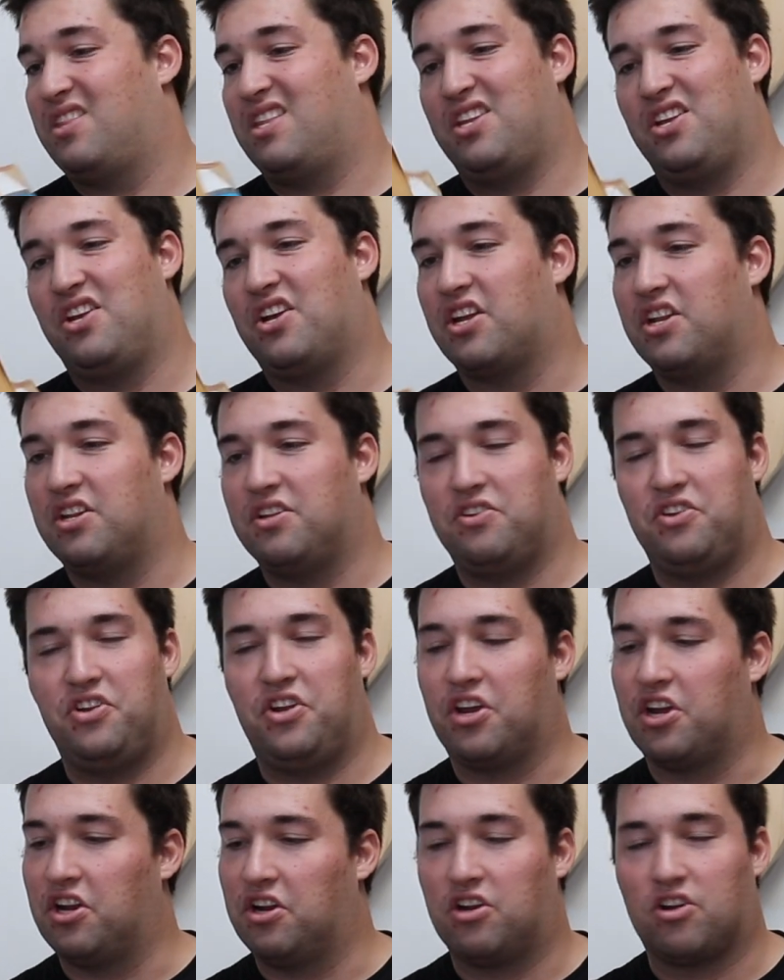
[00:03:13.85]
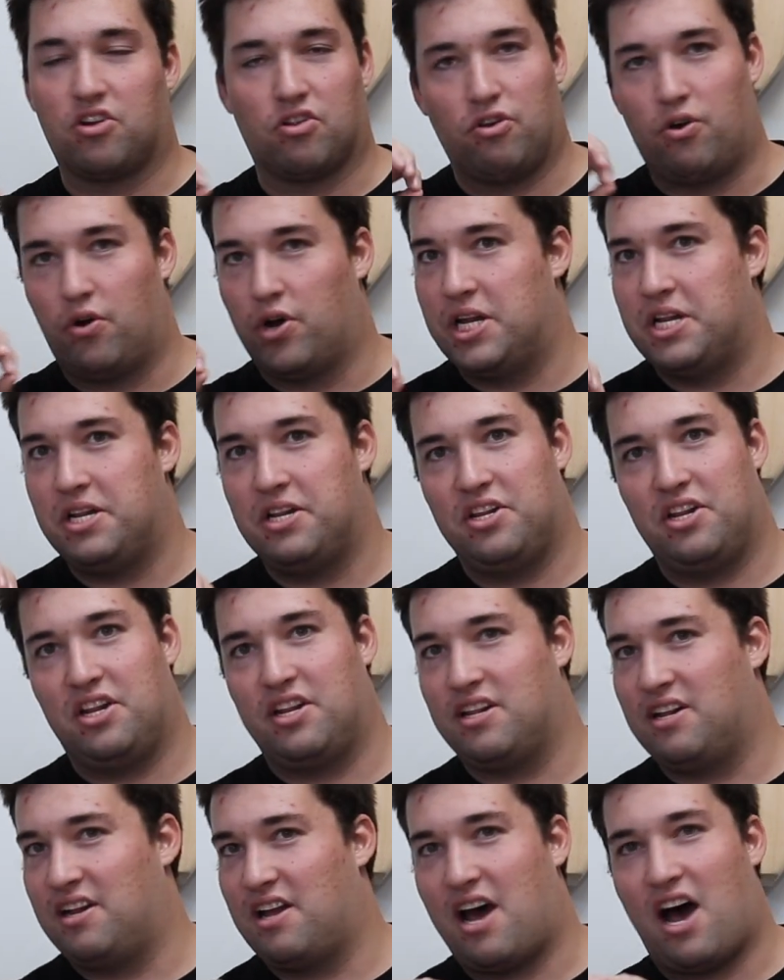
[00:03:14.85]
You can glue it
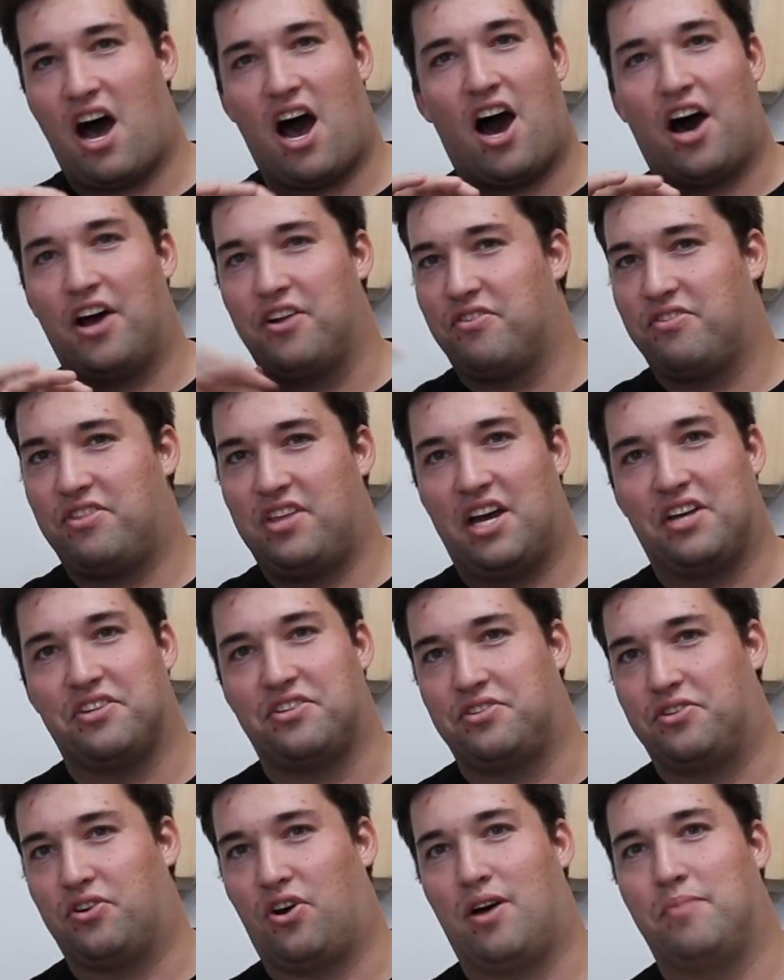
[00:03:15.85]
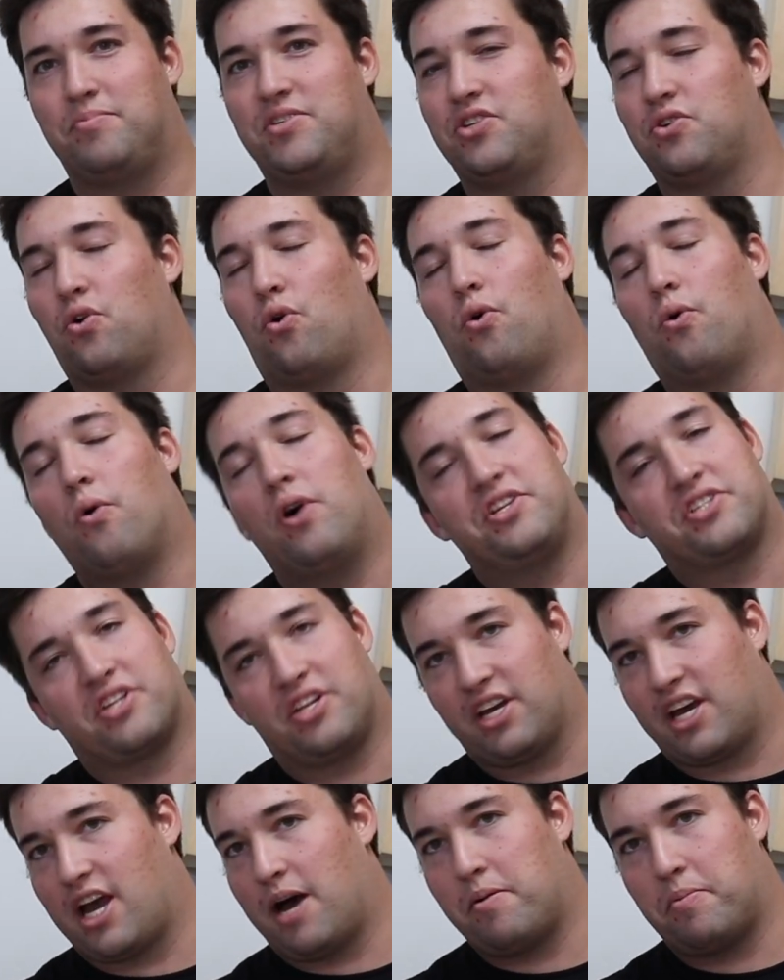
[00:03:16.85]
100,000 times. It's always going
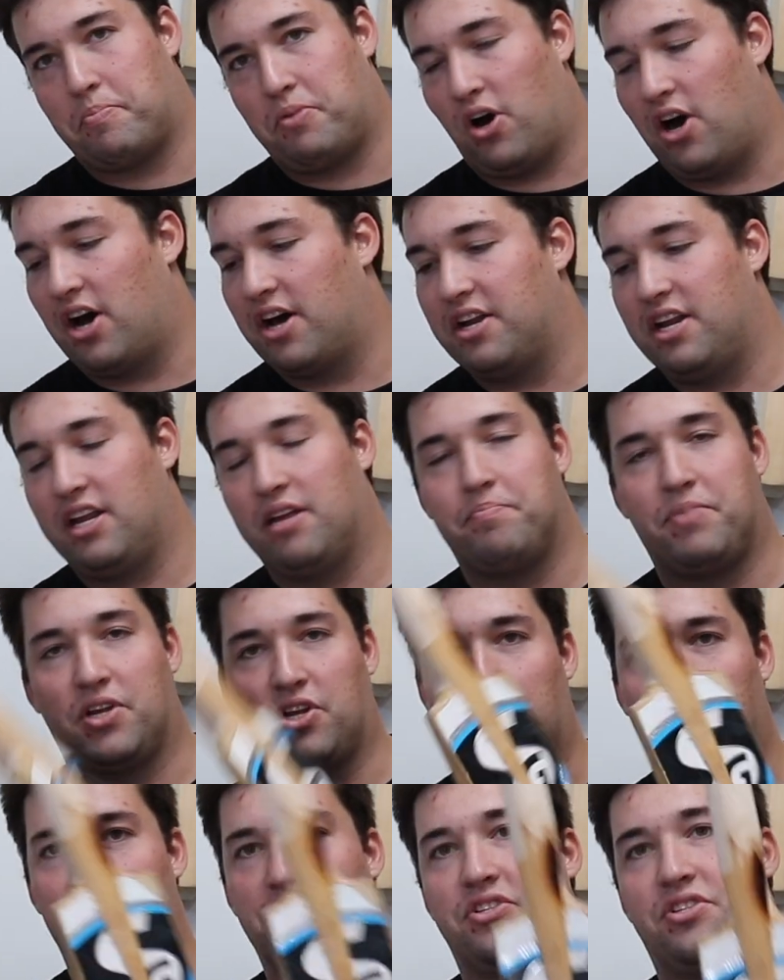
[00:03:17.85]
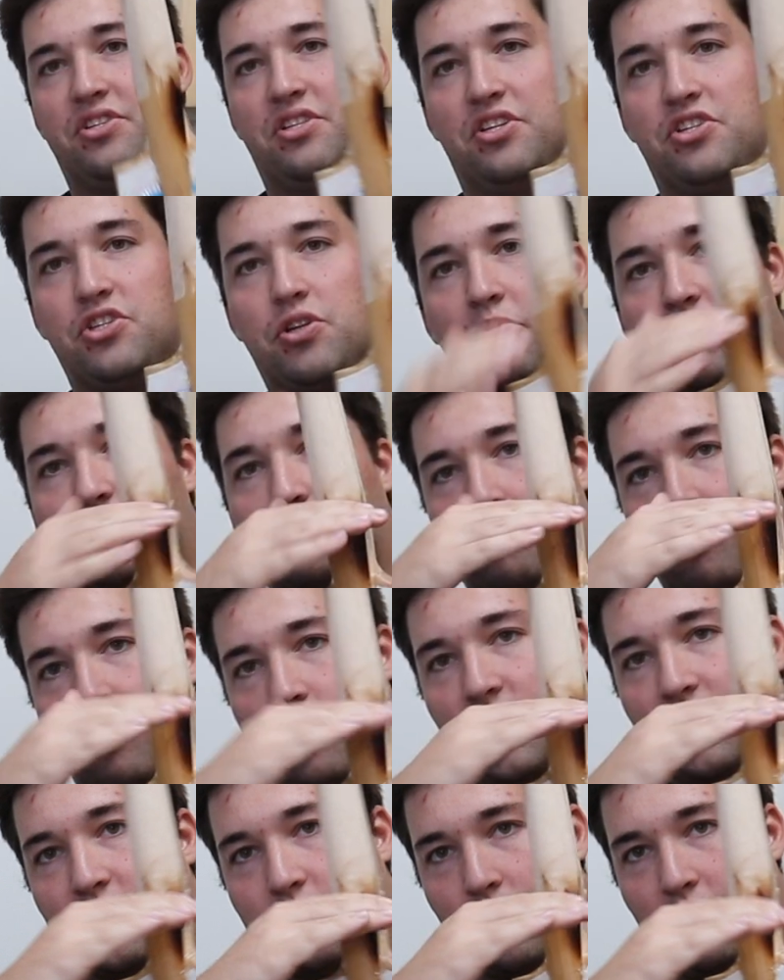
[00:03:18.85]
to come apart because there's so much
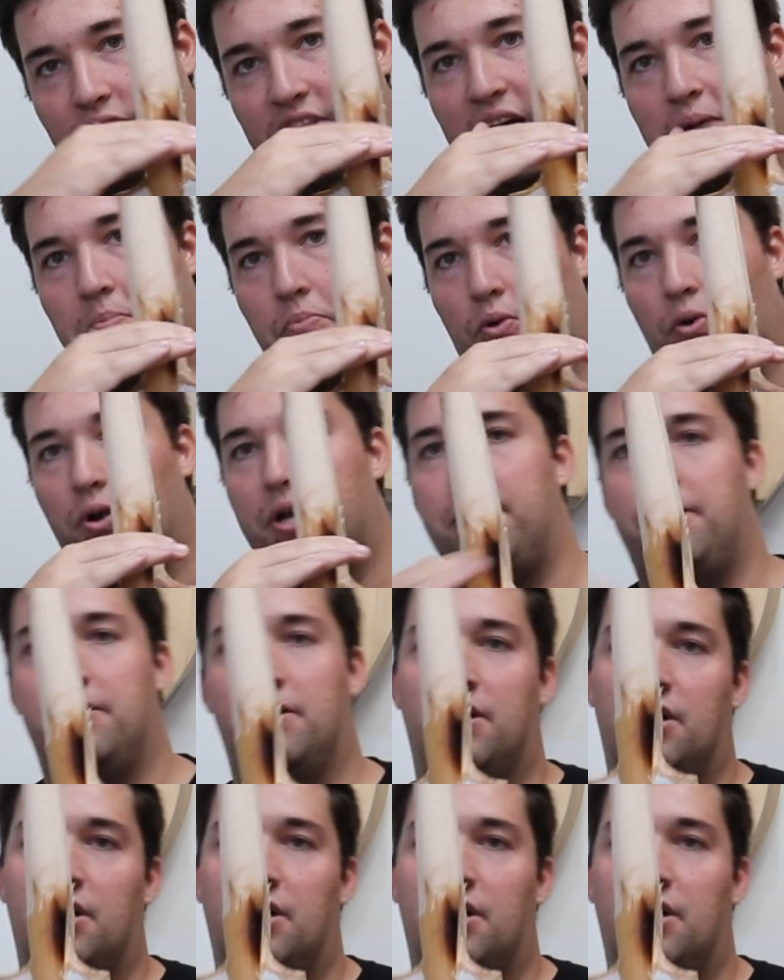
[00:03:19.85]
pressure on that point